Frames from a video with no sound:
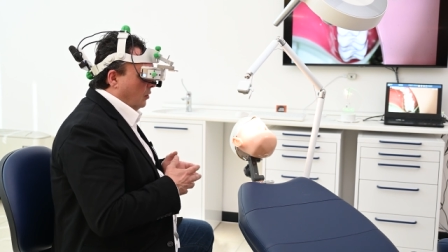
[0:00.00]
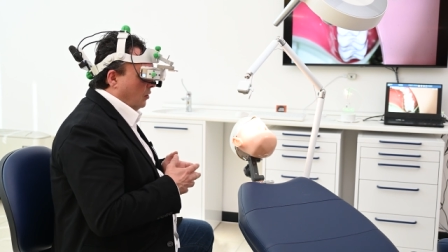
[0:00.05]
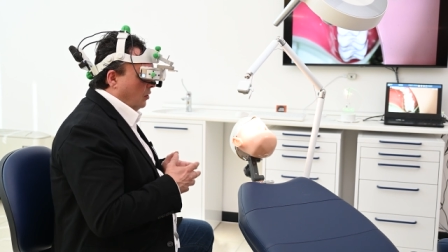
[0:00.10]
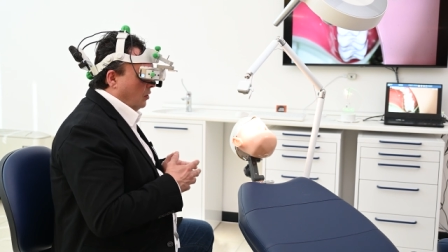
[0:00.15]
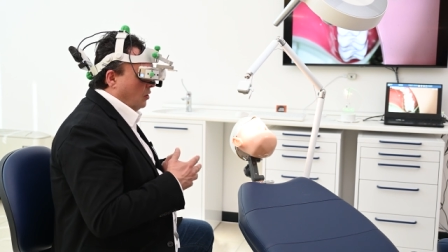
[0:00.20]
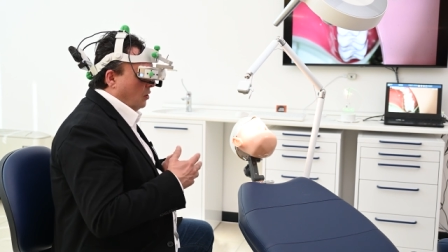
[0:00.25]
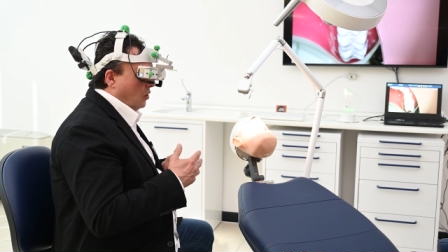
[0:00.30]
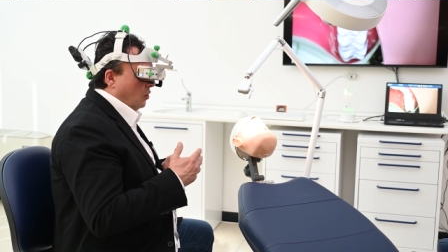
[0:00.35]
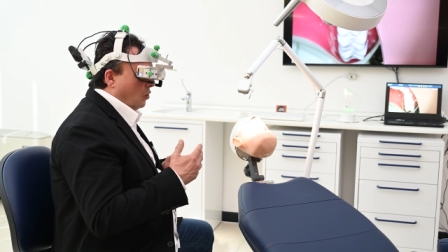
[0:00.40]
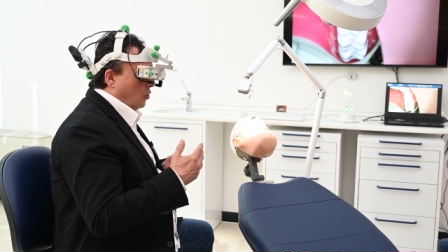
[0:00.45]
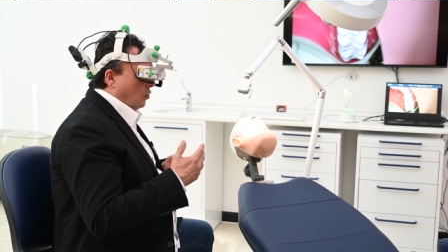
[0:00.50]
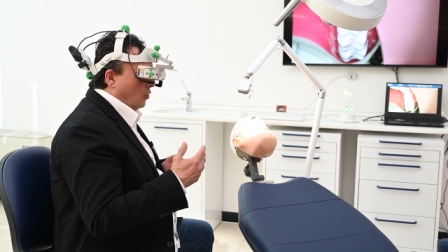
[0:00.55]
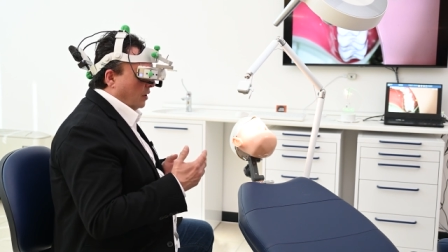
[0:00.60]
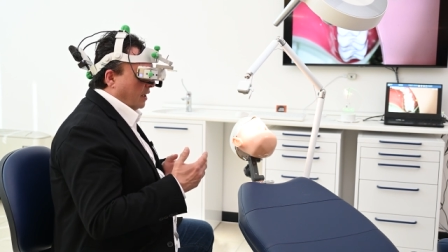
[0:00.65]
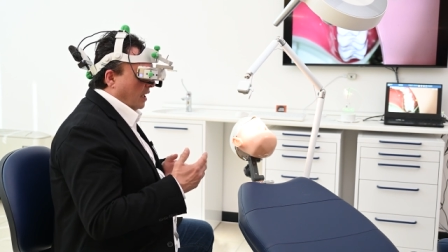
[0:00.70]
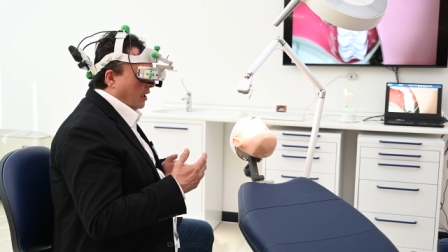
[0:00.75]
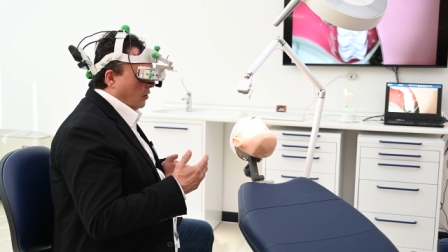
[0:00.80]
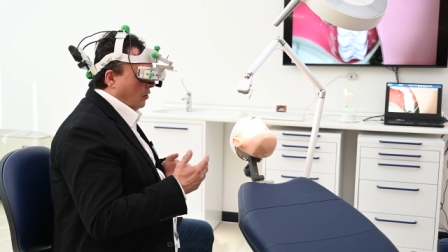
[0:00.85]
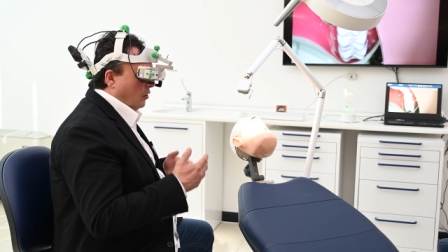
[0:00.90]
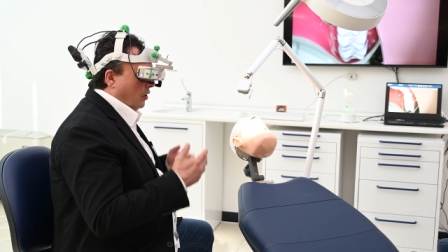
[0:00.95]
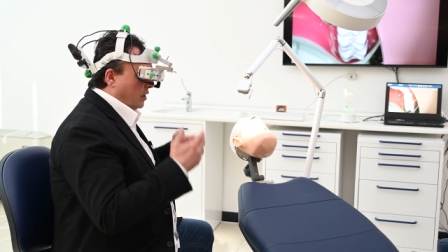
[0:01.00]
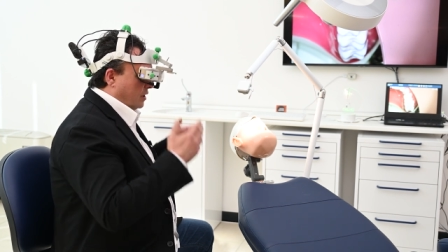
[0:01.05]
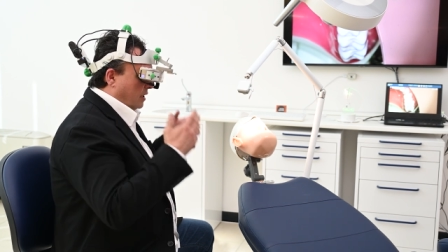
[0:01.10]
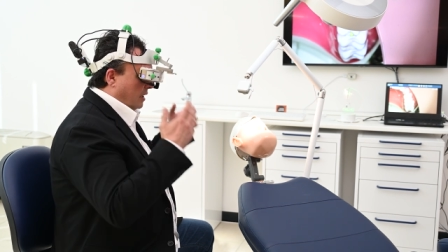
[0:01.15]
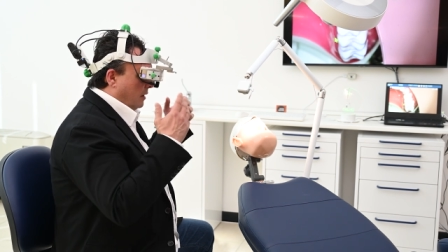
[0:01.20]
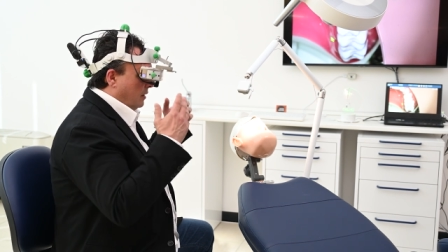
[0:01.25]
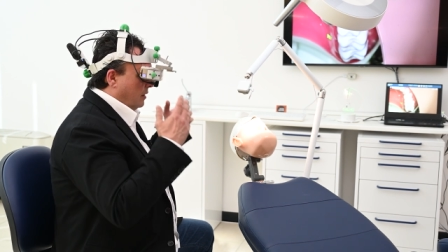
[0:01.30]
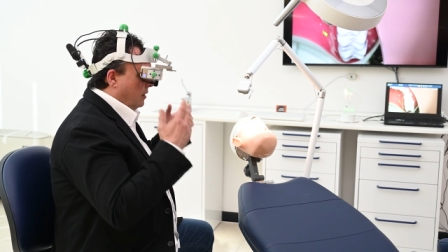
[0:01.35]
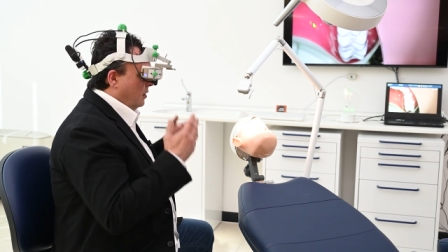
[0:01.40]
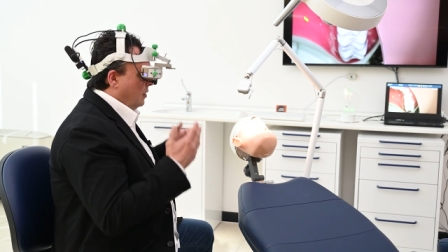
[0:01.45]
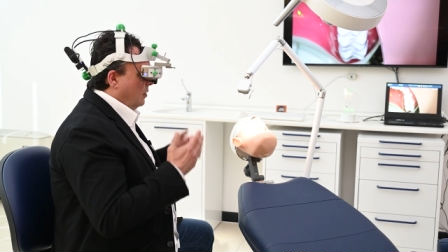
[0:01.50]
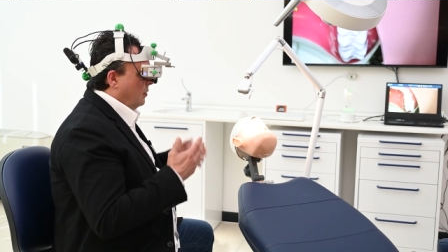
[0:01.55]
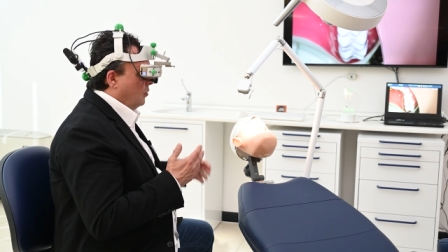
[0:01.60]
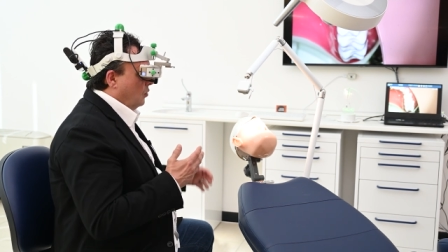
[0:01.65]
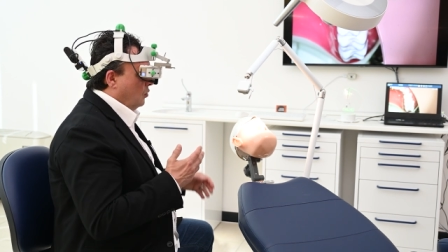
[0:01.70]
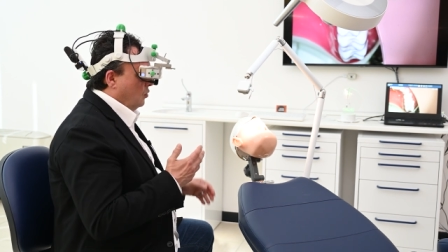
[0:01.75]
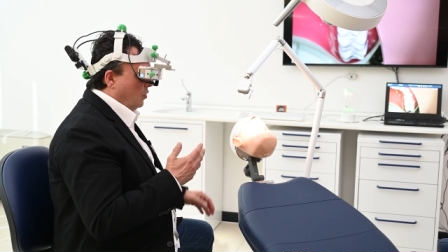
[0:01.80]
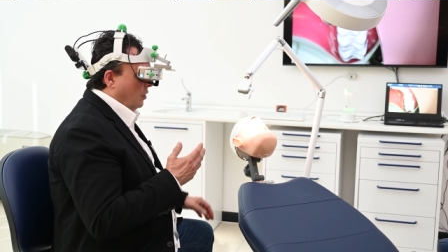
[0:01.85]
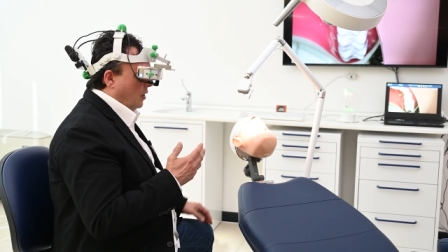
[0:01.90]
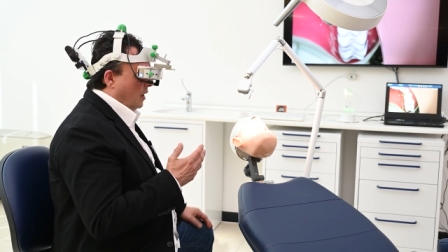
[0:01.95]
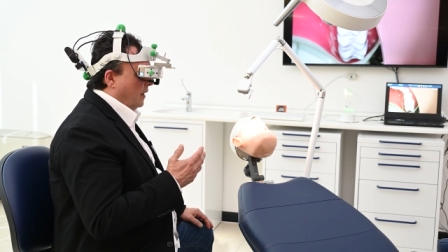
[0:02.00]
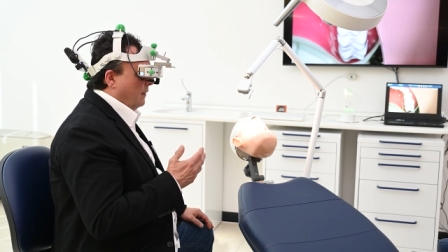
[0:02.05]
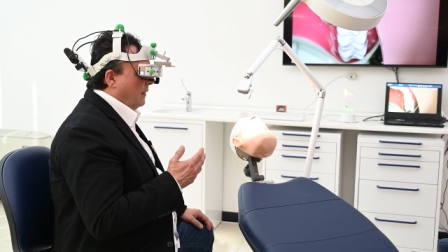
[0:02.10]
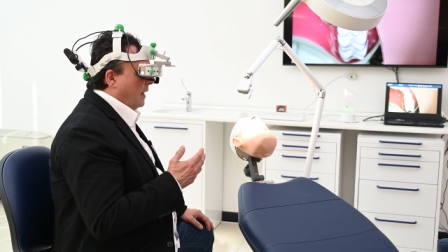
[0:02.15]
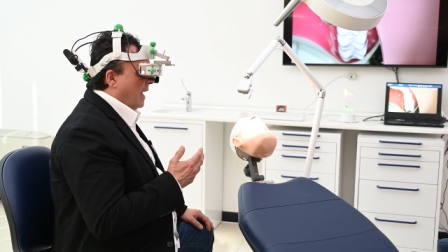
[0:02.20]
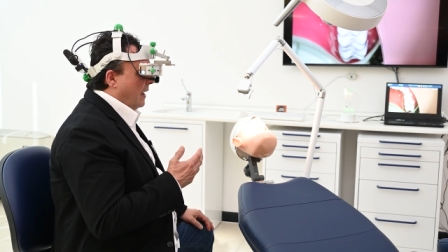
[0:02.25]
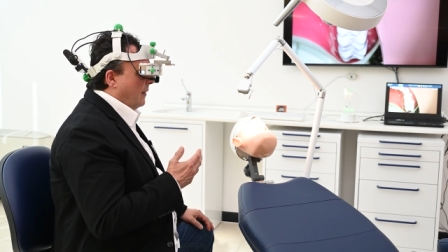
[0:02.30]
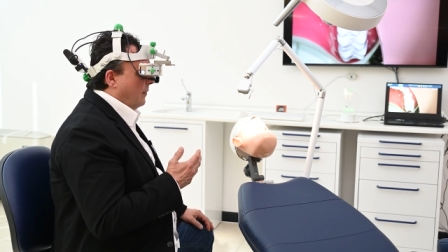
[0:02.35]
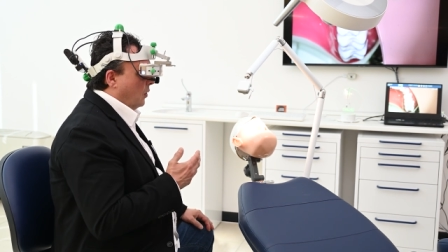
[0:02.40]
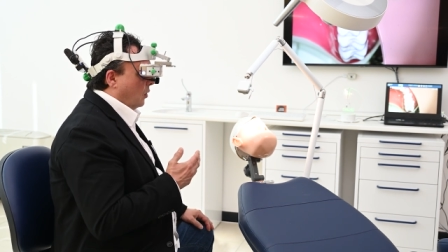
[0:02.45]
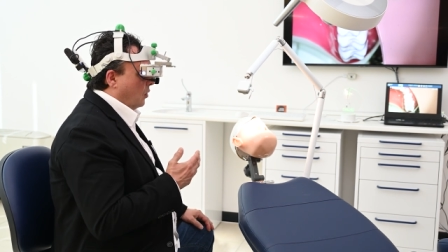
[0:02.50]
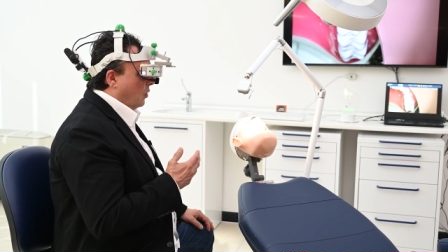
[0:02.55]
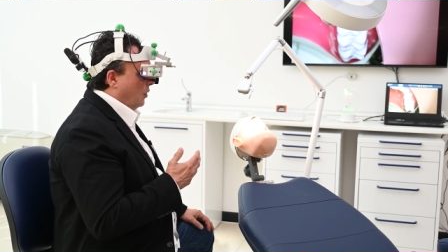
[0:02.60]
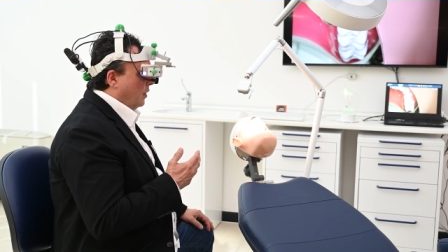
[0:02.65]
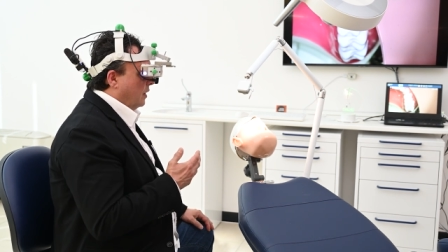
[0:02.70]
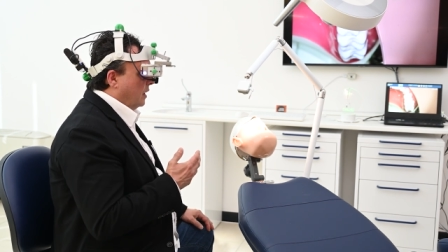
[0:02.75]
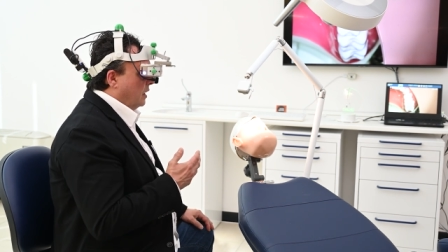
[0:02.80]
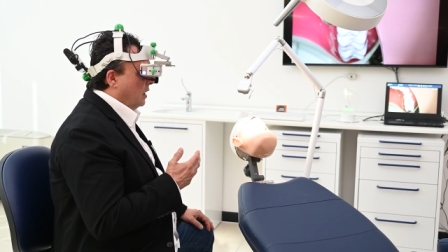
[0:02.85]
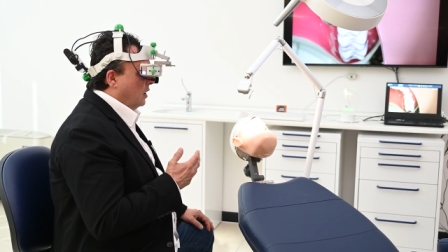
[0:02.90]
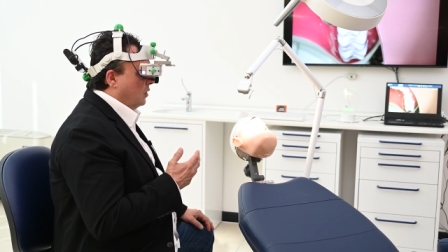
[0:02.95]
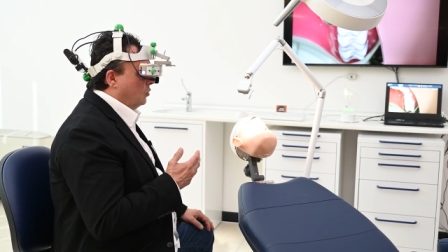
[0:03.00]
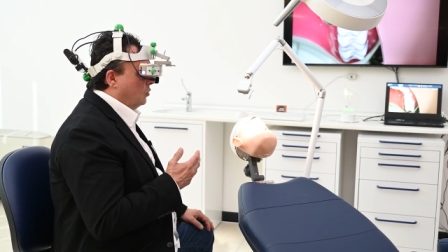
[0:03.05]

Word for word: and then select it. How?